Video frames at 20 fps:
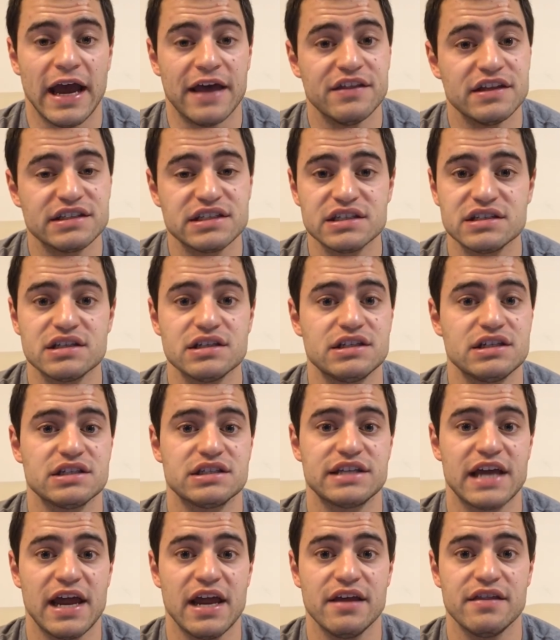And this isn't to
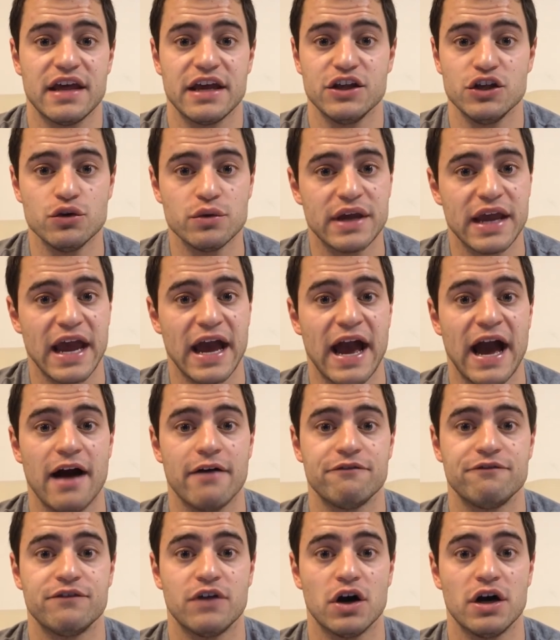say that you can't
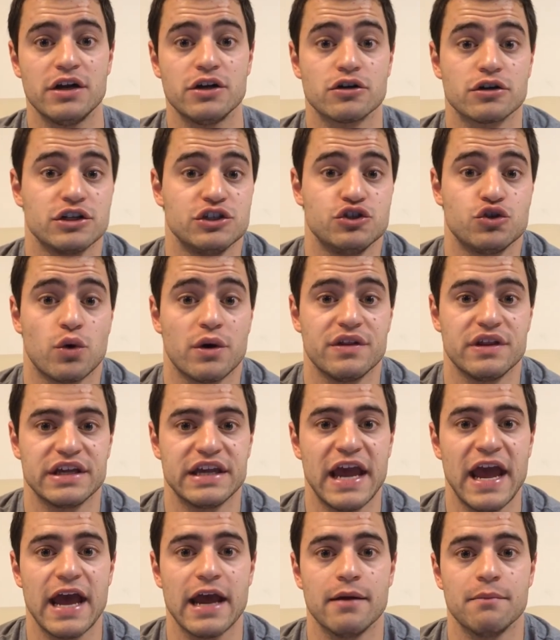have fun or enjoy the
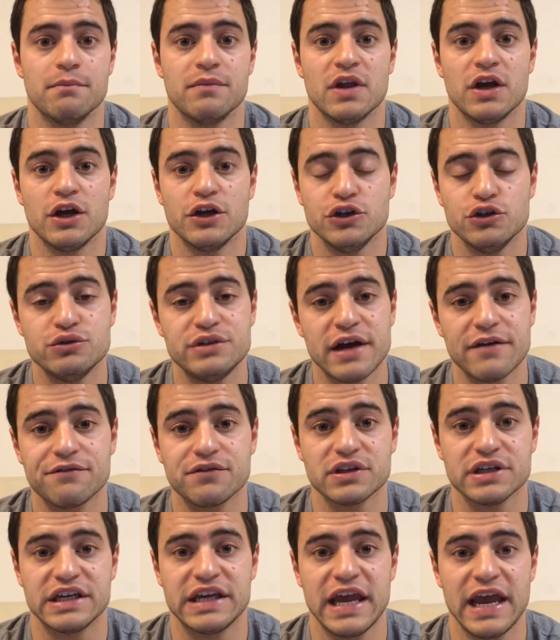game. You
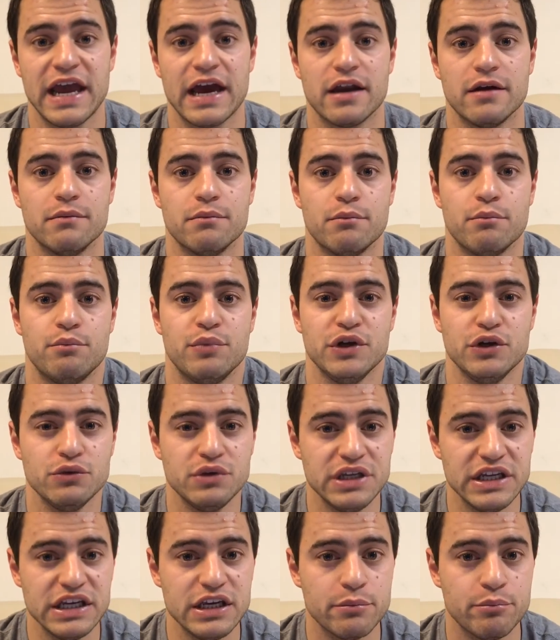definitely can, but you
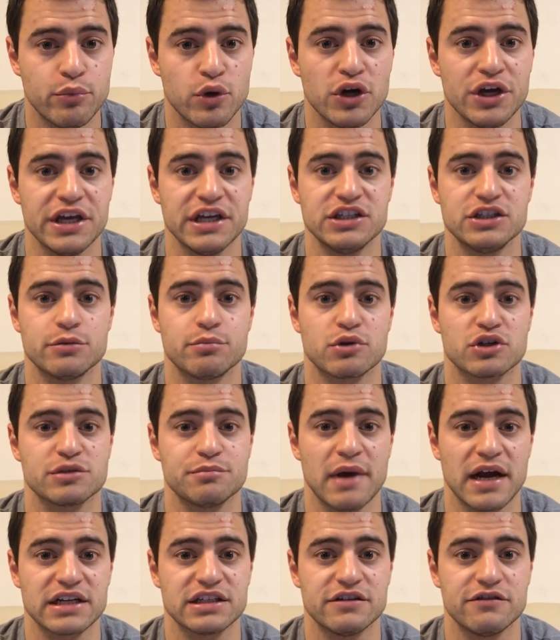need to put into
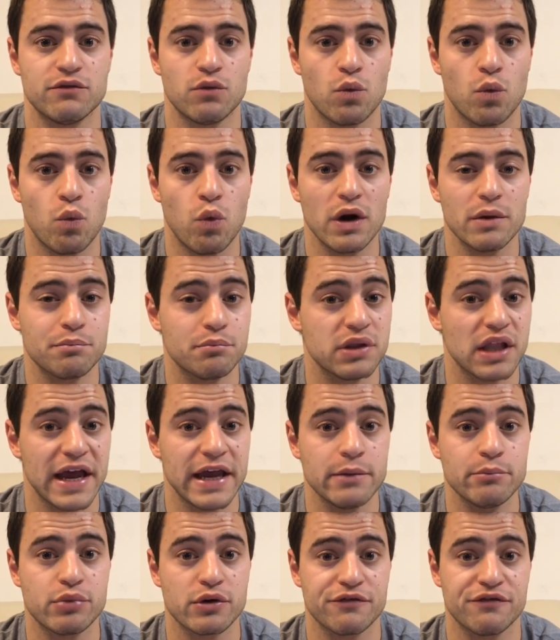perspective what
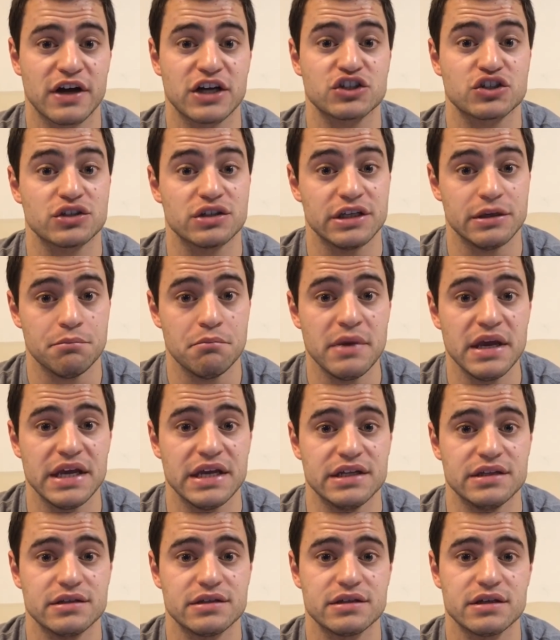playing professionally
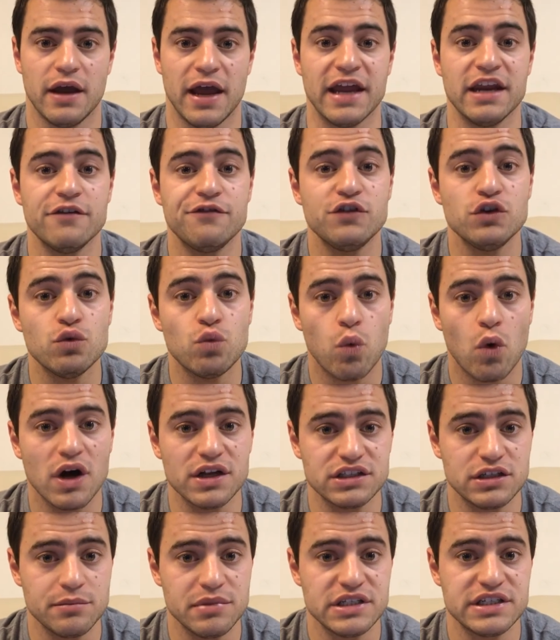means. And if you
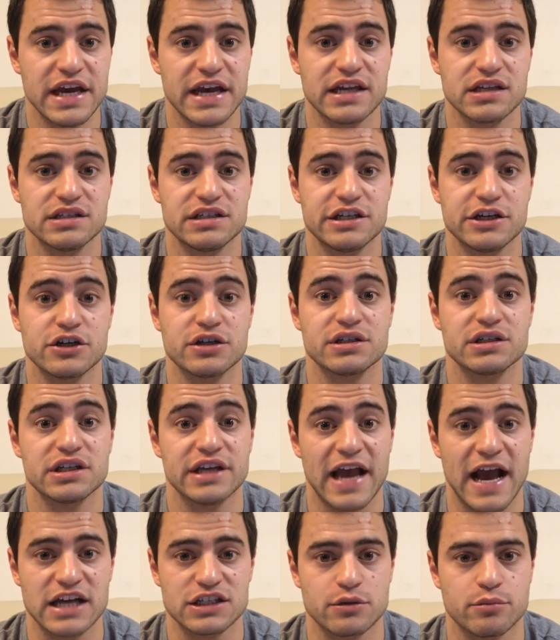want to be taken
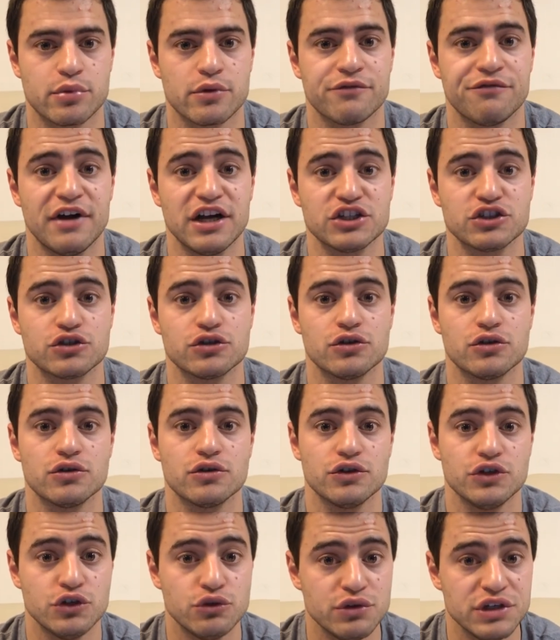seriously as a
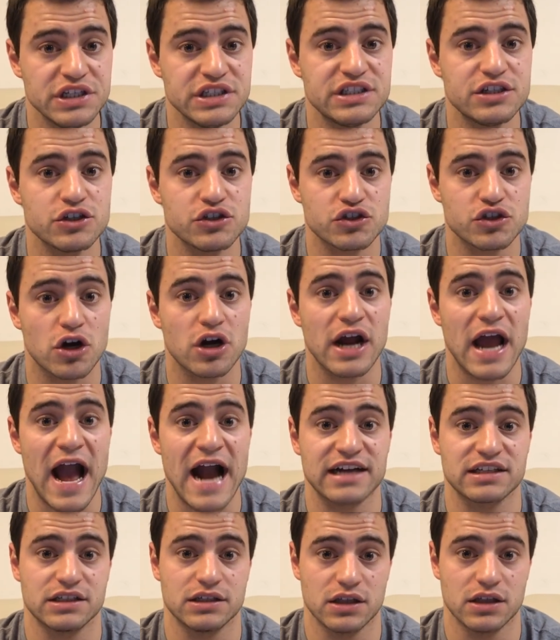professional, you need to start
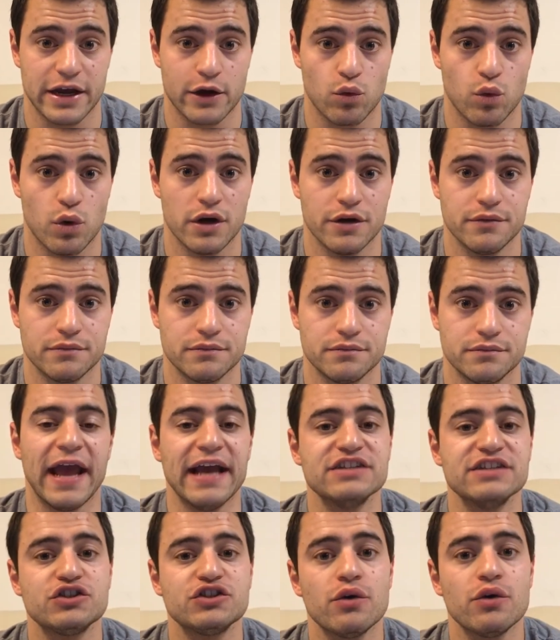acting like one.
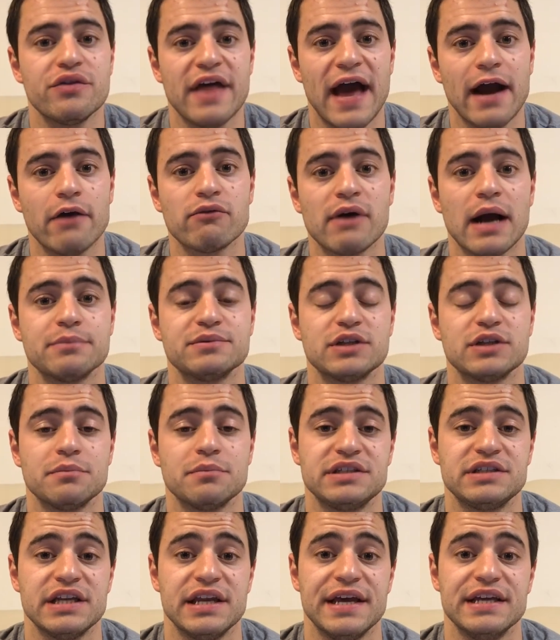And so that wraps
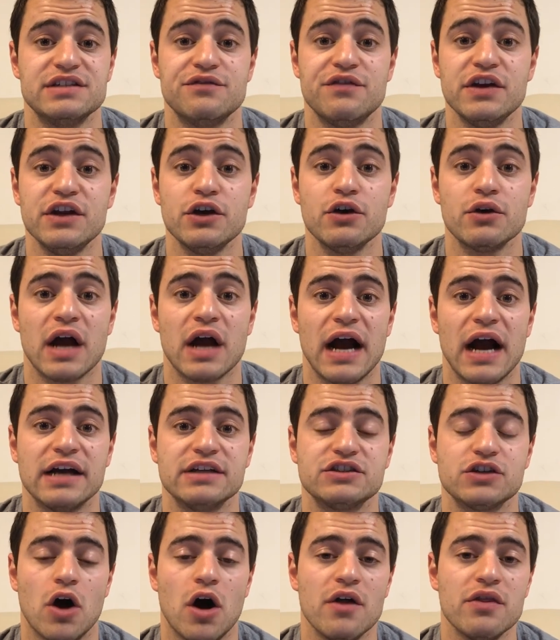up today's video,
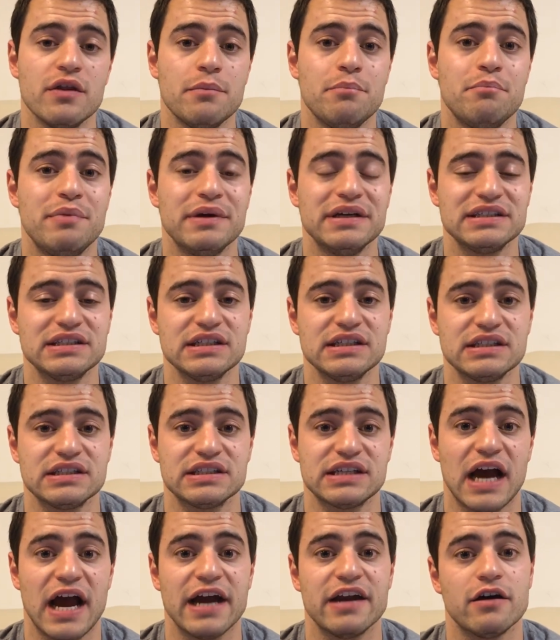guys, on the business
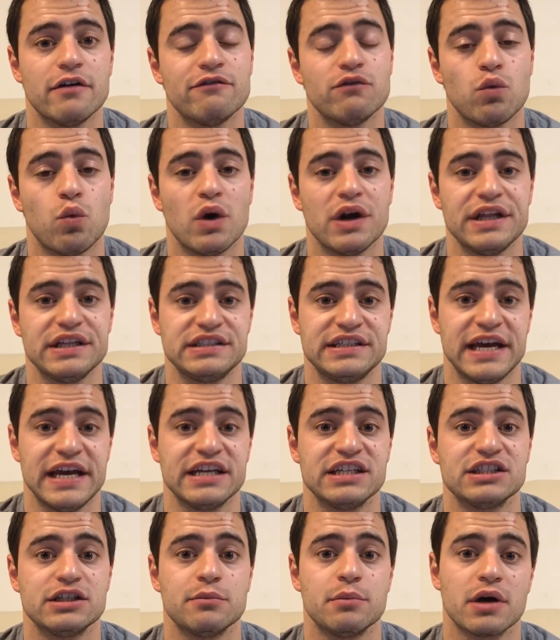side of what it
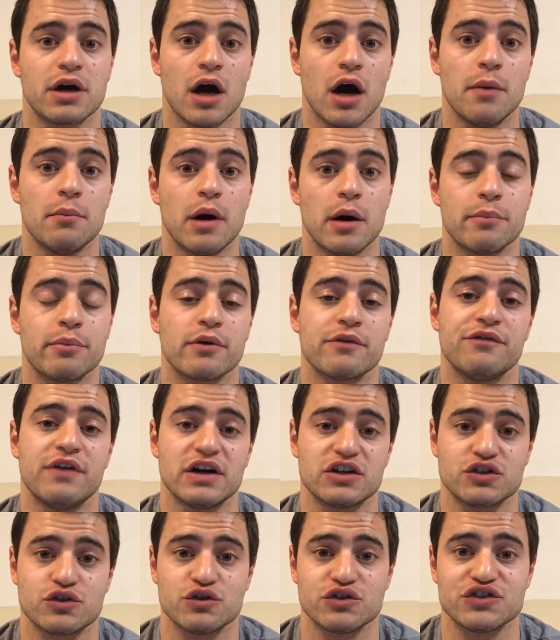takes to become a
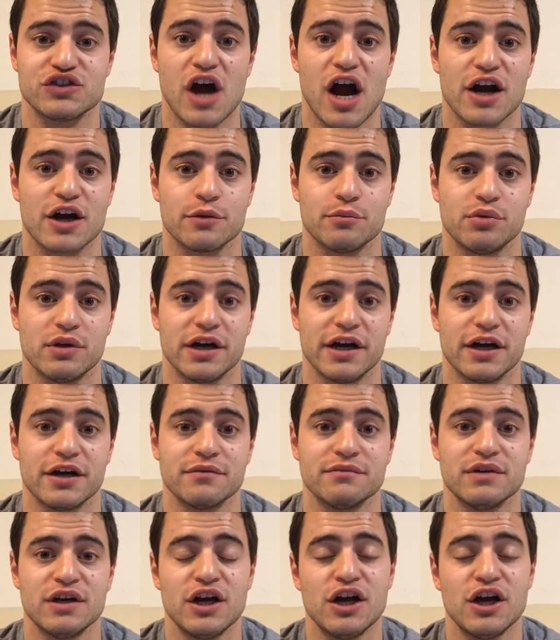professional soccer player.